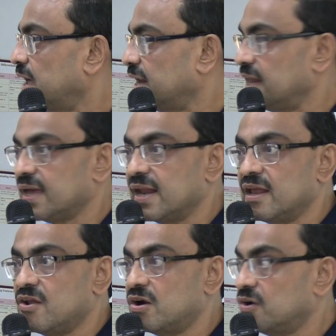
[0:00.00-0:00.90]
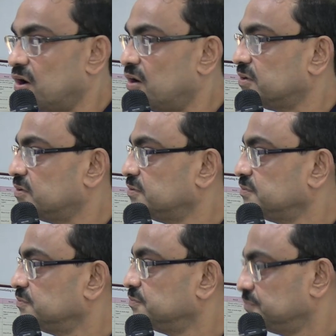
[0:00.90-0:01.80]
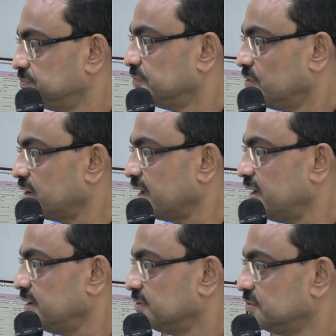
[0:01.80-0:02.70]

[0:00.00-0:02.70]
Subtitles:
anal canal or not. Okay,